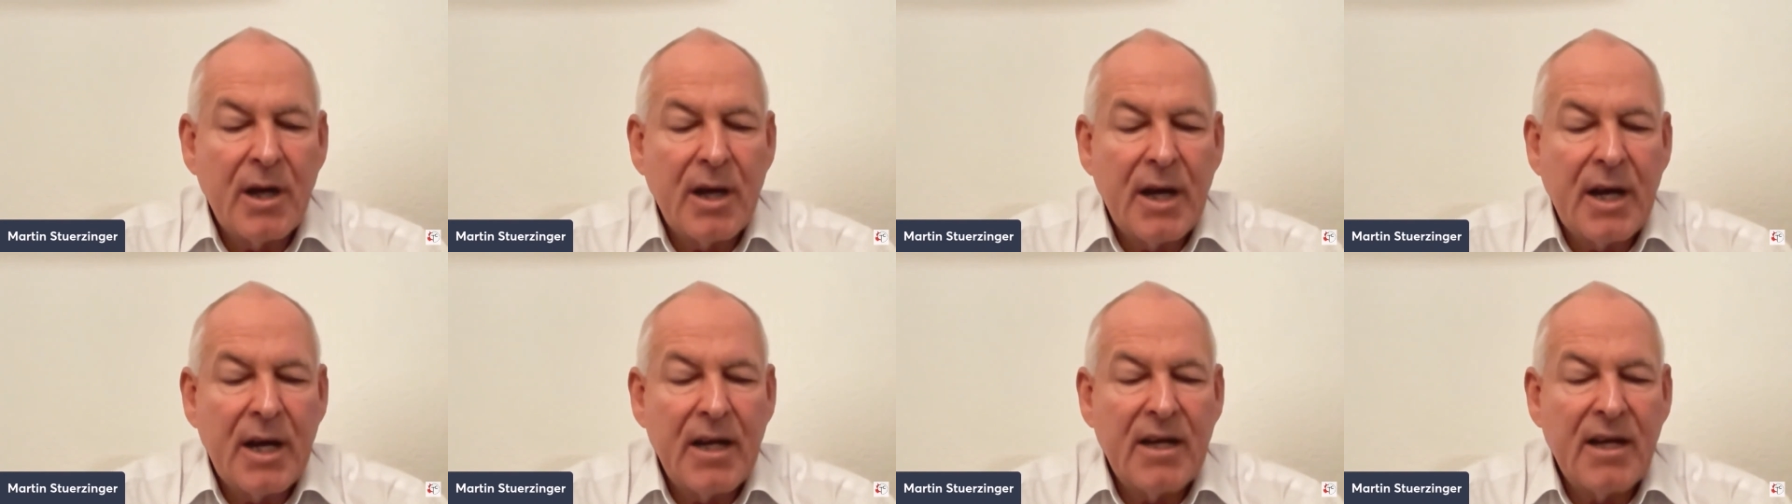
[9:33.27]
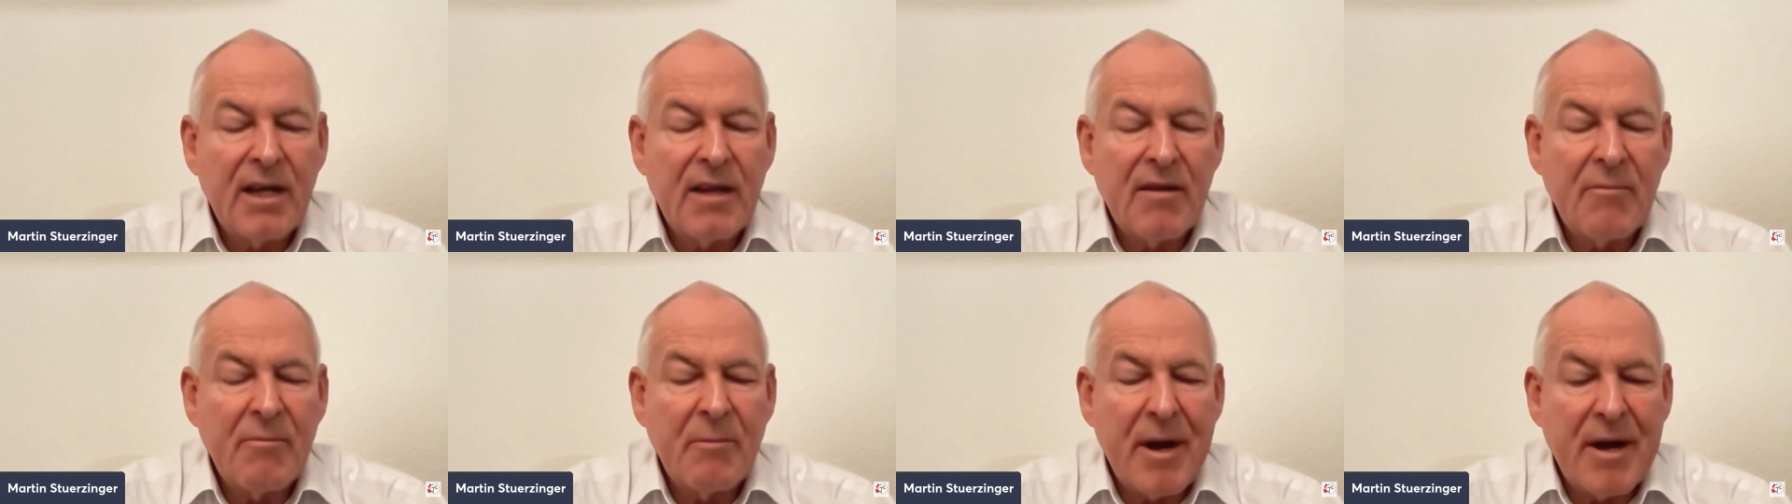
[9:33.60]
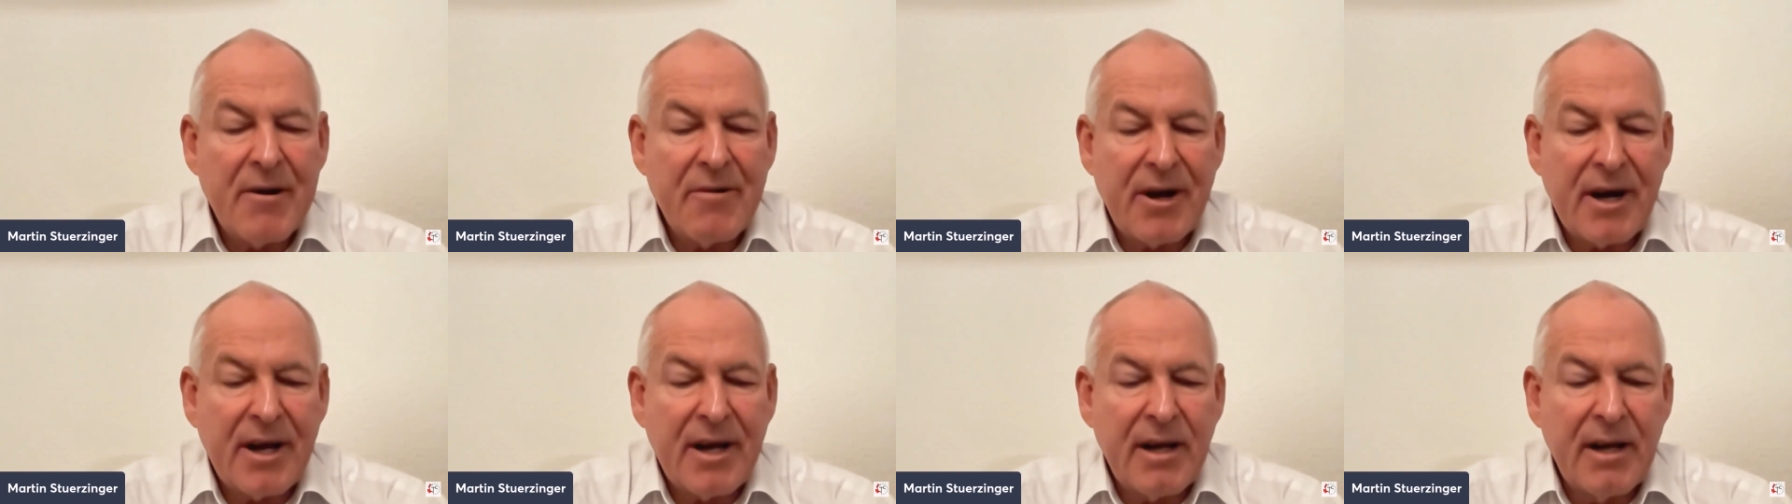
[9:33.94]
It is a
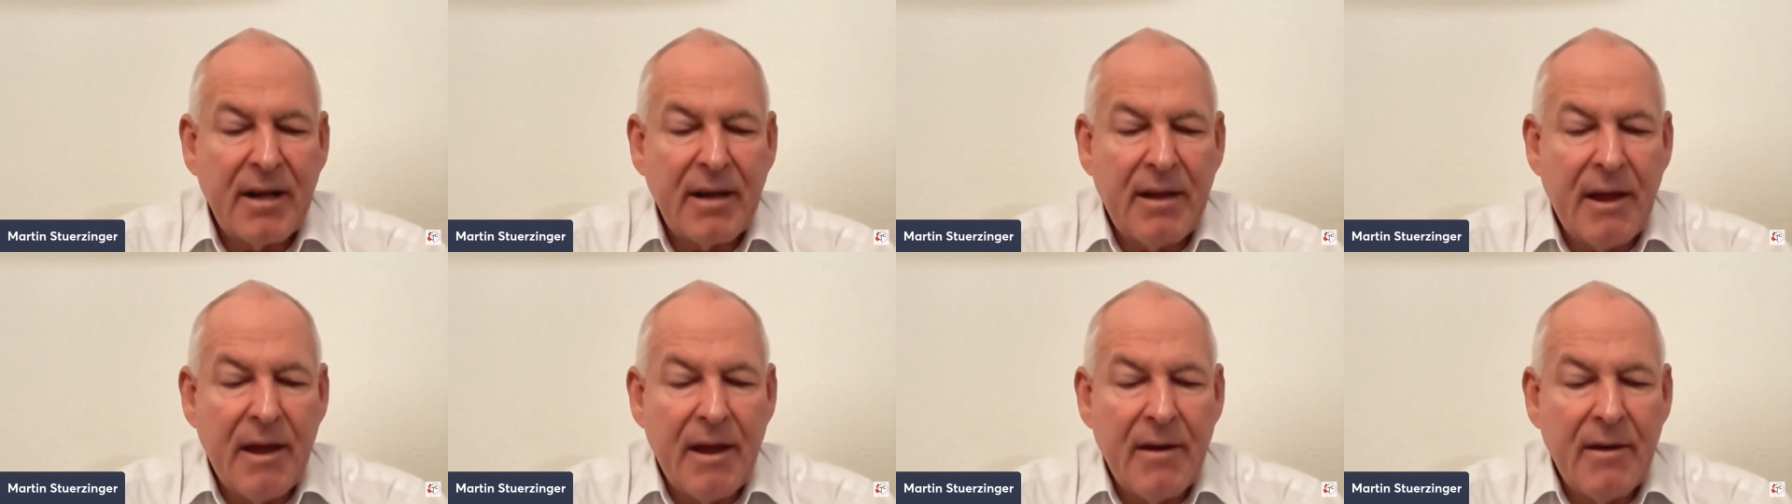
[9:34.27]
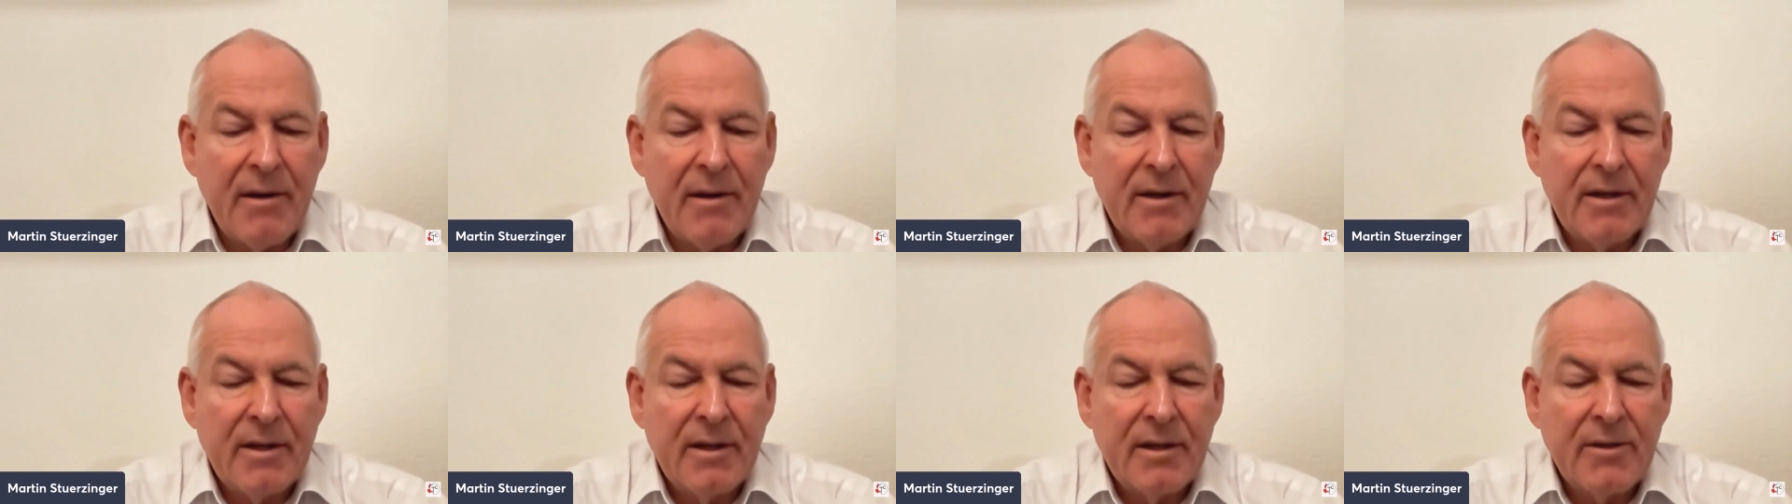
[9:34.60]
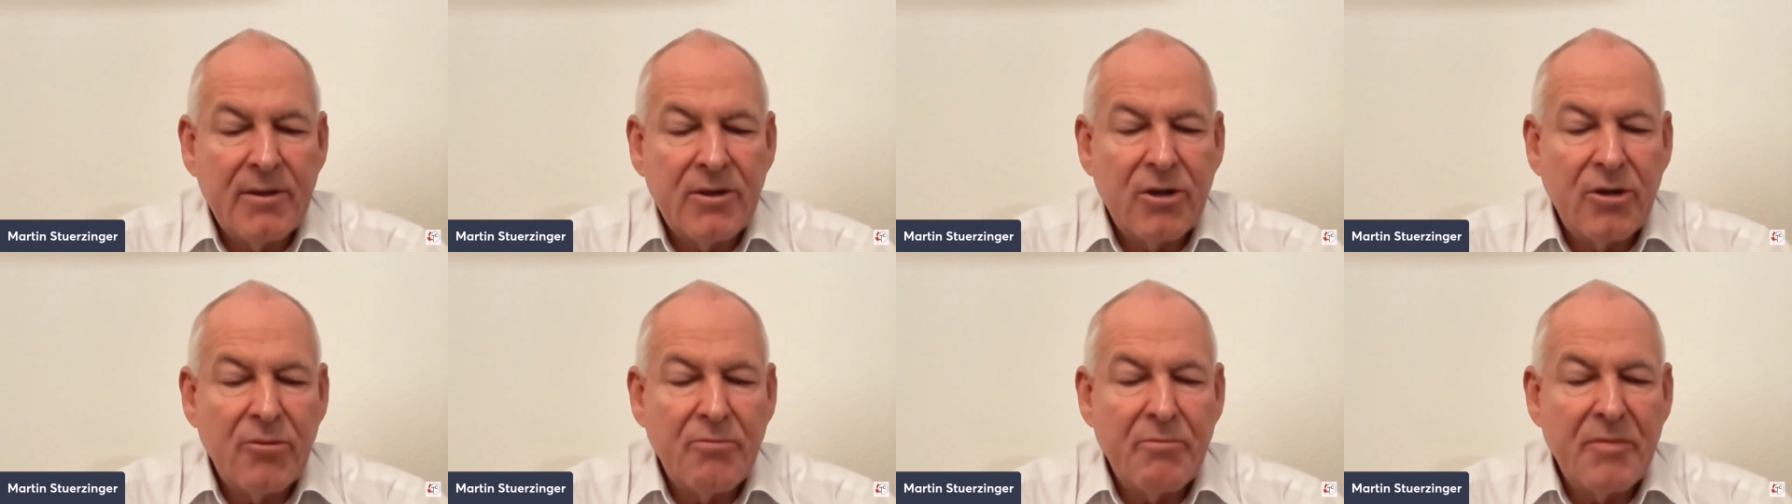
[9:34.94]
miracle
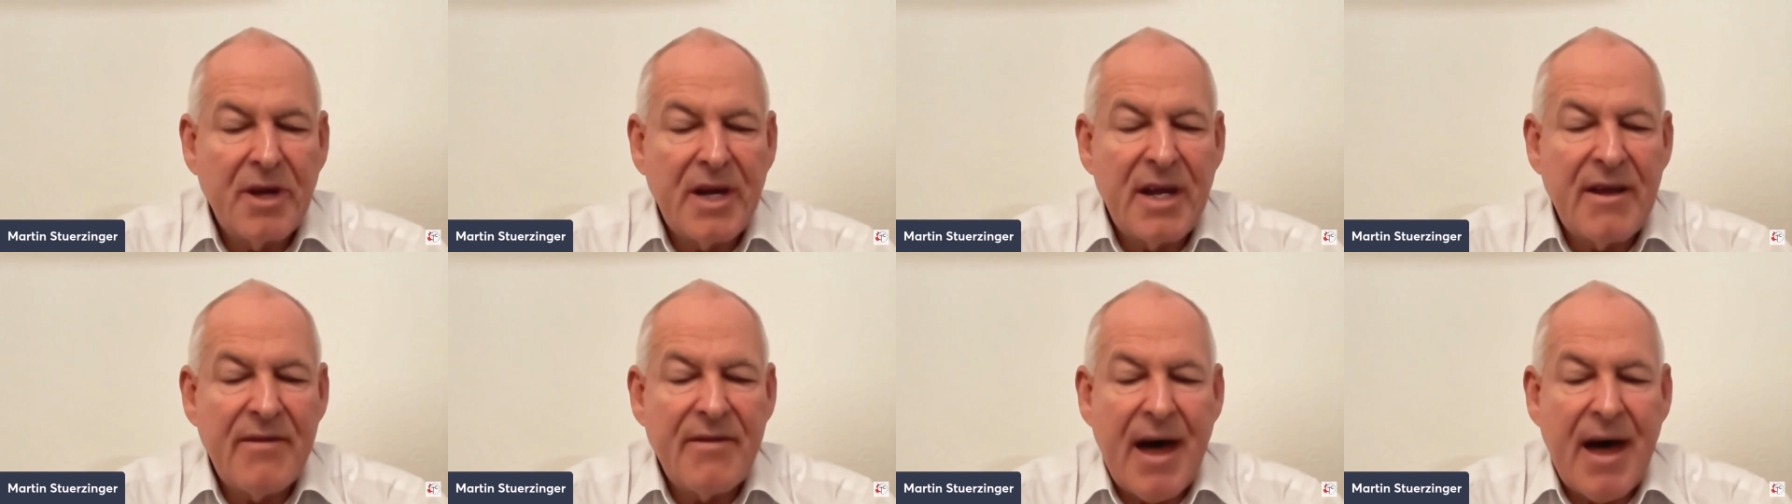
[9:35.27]
to me